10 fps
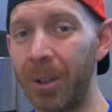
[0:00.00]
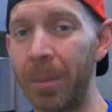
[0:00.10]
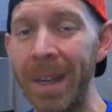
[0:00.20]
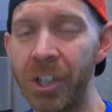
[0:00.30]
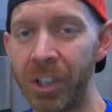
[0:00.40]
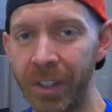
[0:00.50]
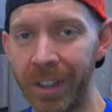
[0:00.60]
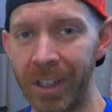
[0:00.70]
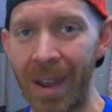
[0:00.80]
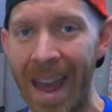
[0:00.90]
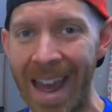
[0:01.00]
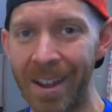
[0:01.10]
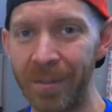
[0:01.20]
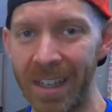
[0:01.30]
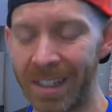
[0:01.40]
Now to make sure that you
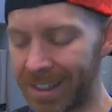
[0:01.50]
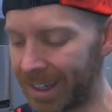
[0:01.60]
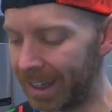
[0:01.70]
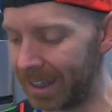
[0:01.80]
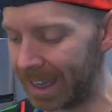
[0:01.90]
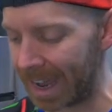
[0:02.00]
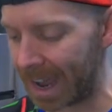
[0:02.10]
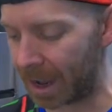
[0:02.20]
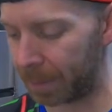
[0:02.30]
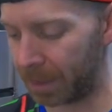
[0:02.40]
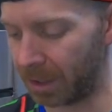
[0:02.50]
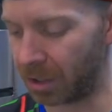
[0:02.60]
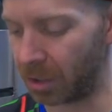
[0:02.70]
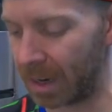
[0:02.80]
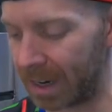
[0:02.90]
have this in the app, you
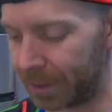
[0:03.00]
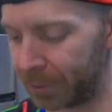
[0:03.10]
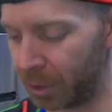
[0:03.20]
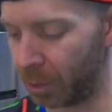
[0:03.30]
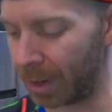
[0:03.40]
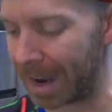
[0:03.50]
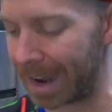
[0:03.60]
do have to